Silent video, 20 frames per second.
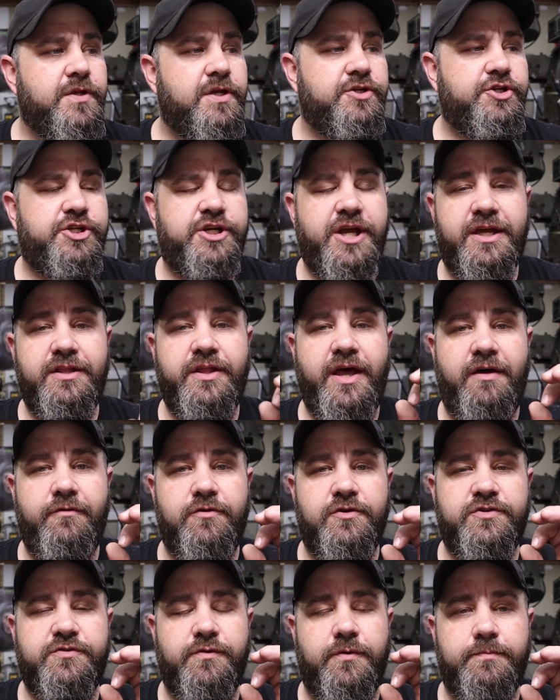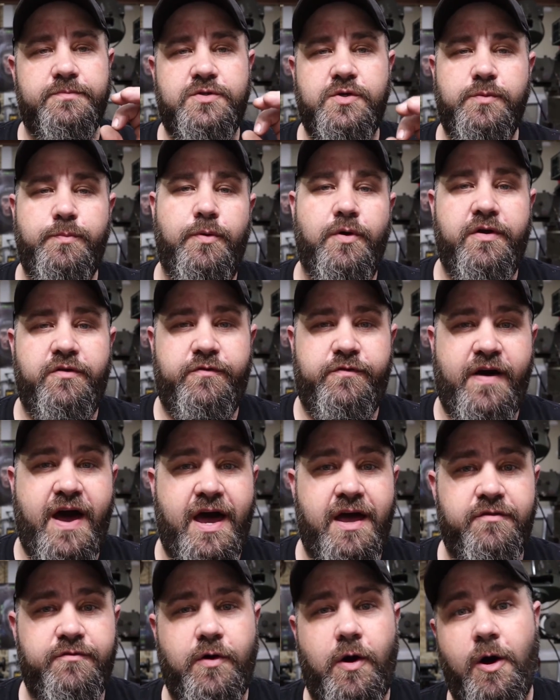Shade levels from
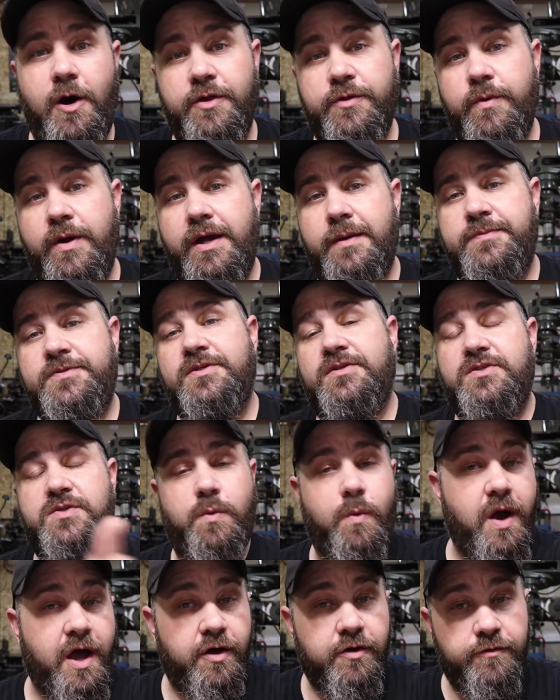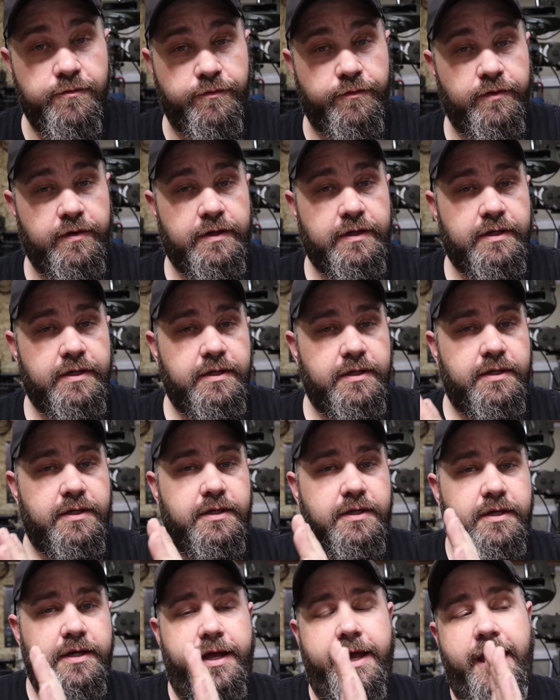2.5 all the way up to 12.
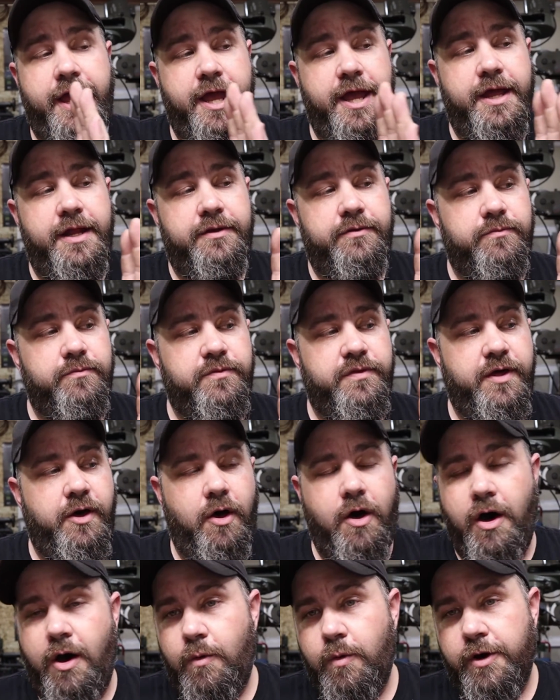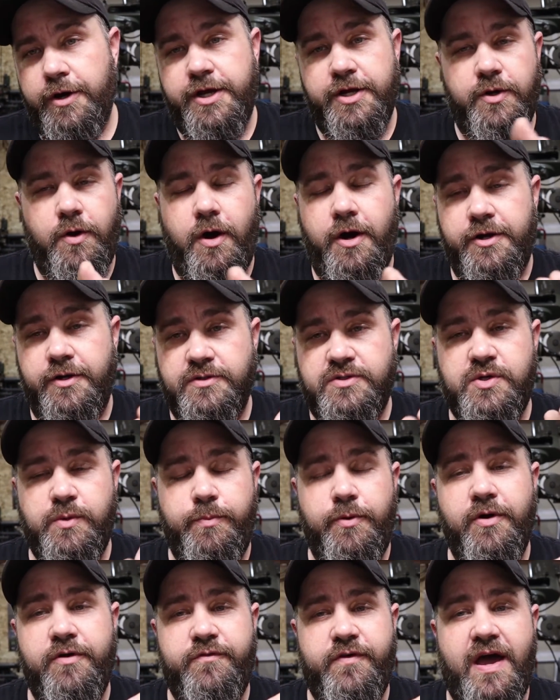And they'll all work in auto.
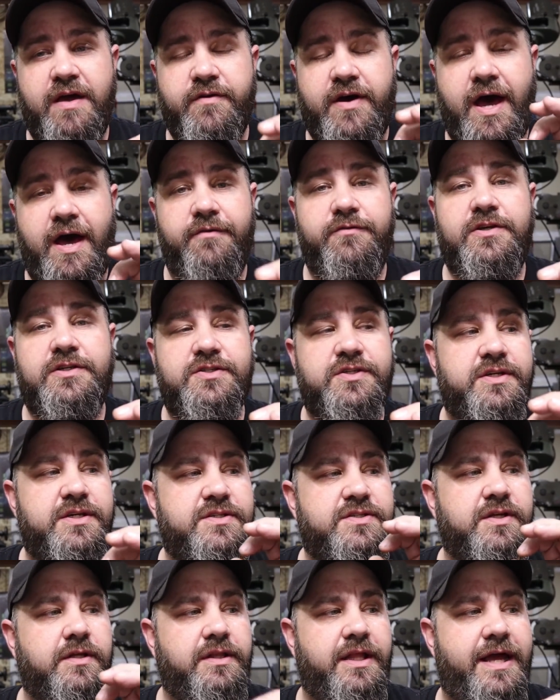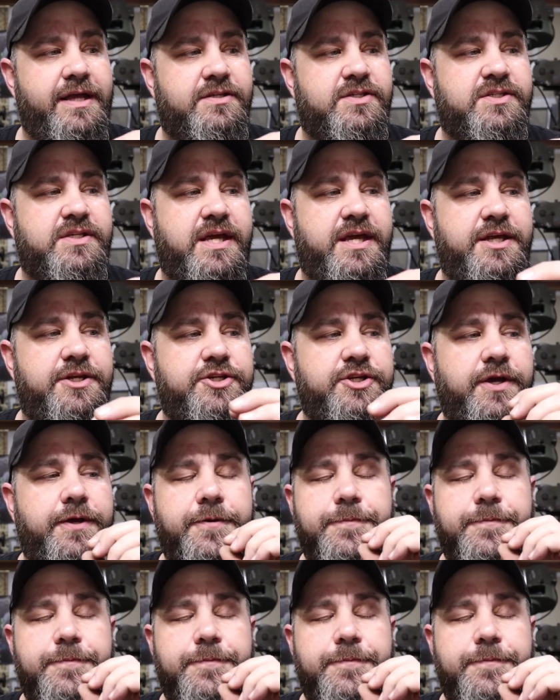2.5 obviously is the light stage.